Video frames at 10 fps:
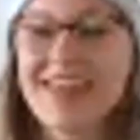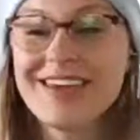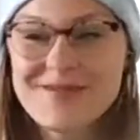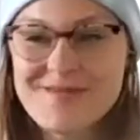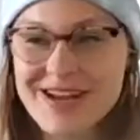
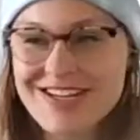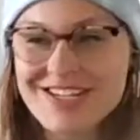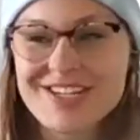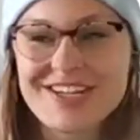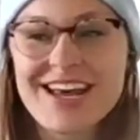thank you so
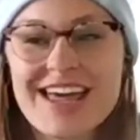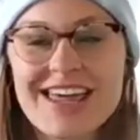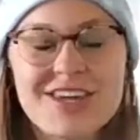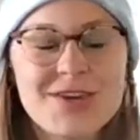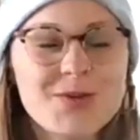much.
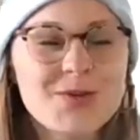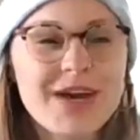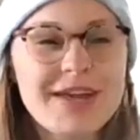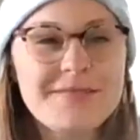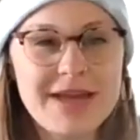
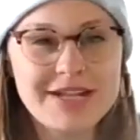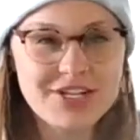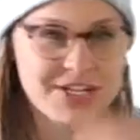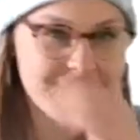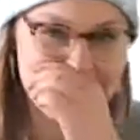You had
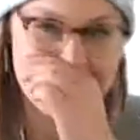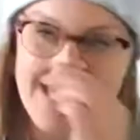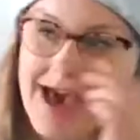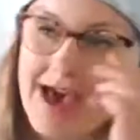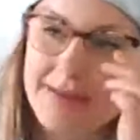
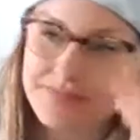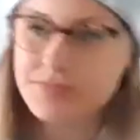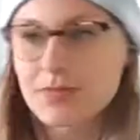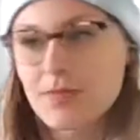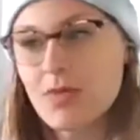mentioned
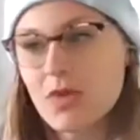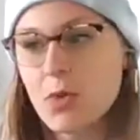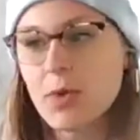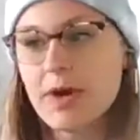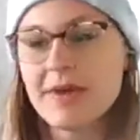that
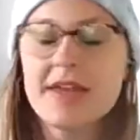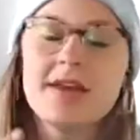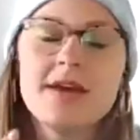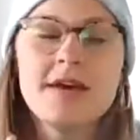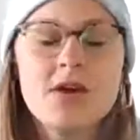
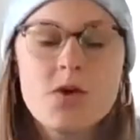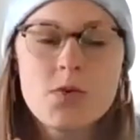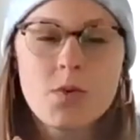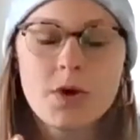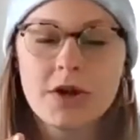women
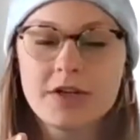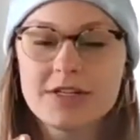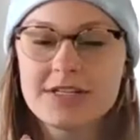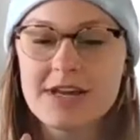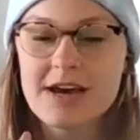
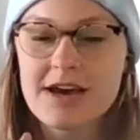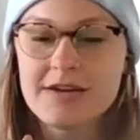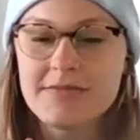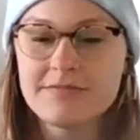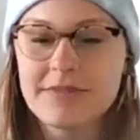weren't
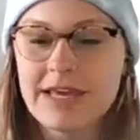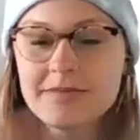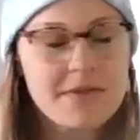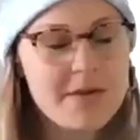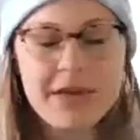um,
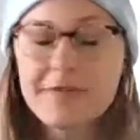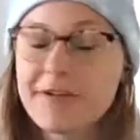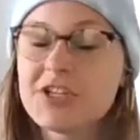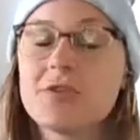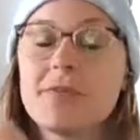like a
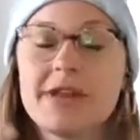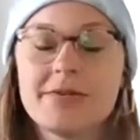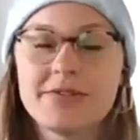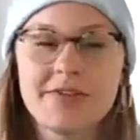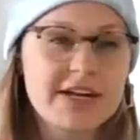big feature,
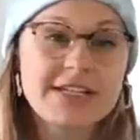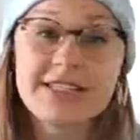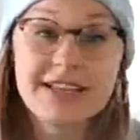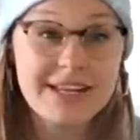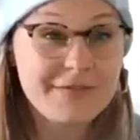but it was
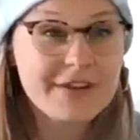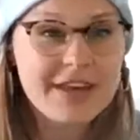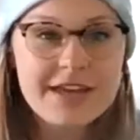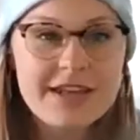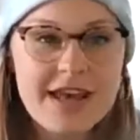very
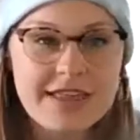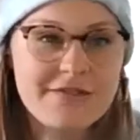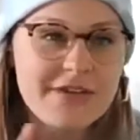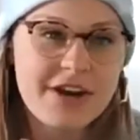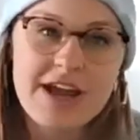significant
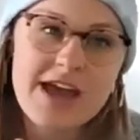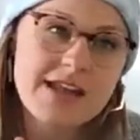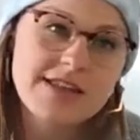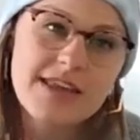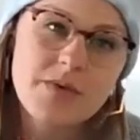at the
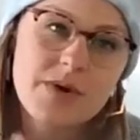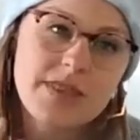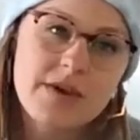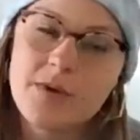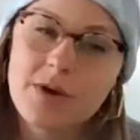very end,
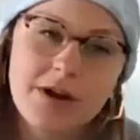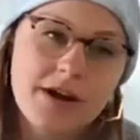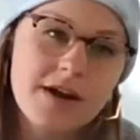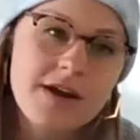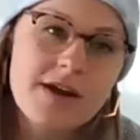like when they
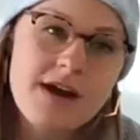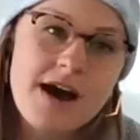were